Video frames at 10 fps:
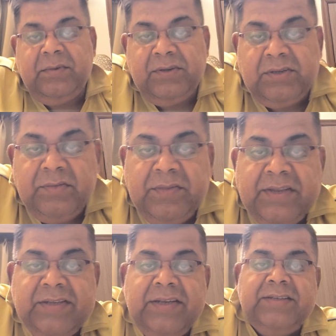because if there
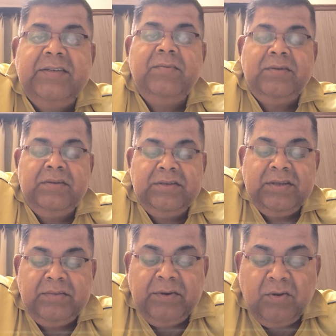is a
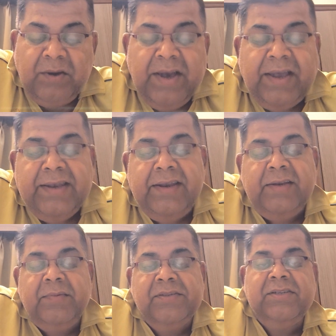dysgerminoma and
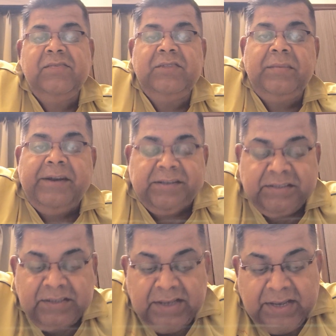it presents with the mets,